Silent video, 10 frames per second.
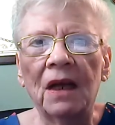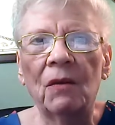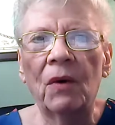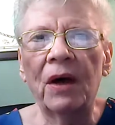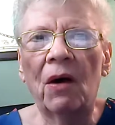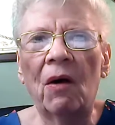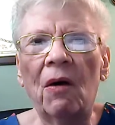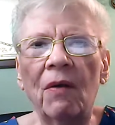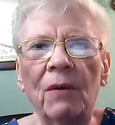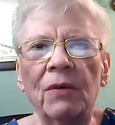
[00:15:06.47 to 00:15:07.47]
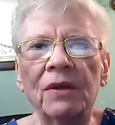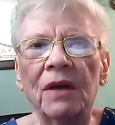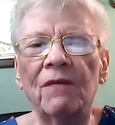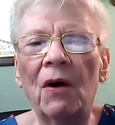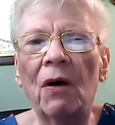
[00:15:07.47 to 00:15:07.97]
We all that was
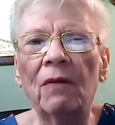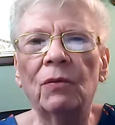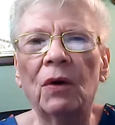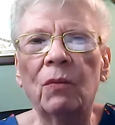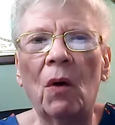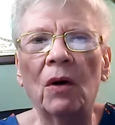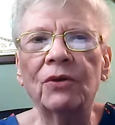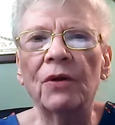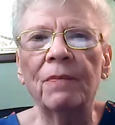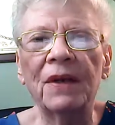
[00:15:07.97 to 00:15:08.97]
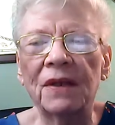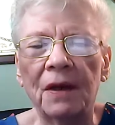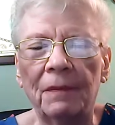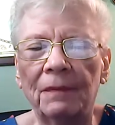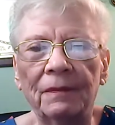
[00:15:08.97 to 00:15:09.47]
involved with Walter miss
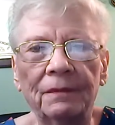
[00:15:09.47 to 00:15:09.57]
him.